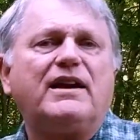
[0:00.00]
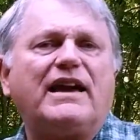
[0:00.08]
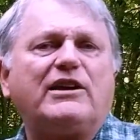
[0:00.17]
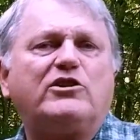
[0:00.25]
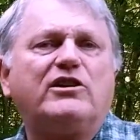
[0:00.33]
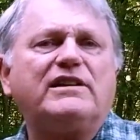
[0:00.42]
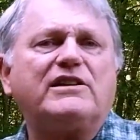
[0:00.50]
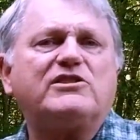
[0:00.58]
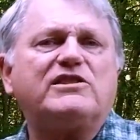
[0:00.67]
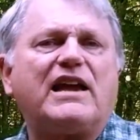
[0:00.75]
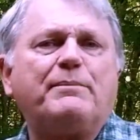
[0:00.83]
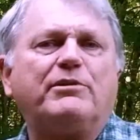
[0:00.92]
A good
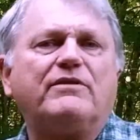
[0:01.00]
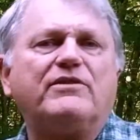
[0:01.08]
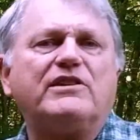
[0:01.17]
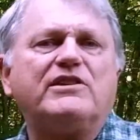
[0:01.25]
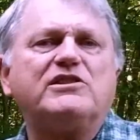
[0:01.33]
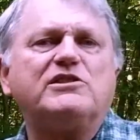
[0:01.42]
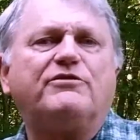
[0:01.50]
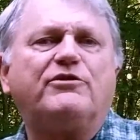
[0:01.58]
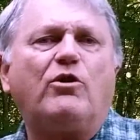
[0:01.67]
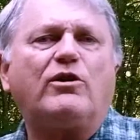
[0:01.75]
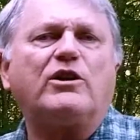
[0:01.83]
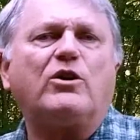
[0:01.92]
example of this is
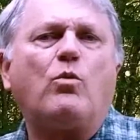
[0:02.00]
Florida,